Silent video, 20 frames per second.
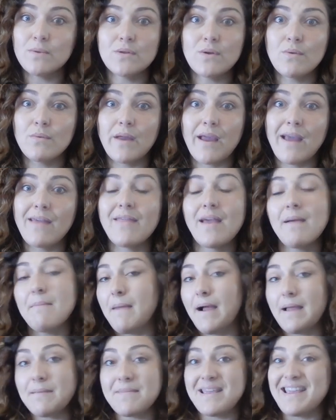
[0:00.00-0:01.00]
don't get that
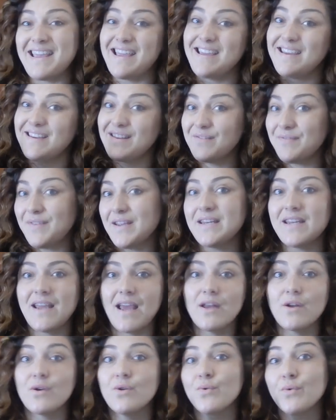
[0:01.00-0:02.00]
might be
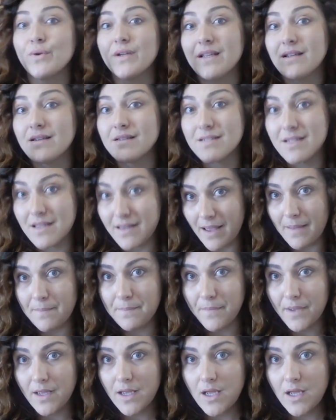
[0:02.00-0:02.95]
inconvenient and annoying to them.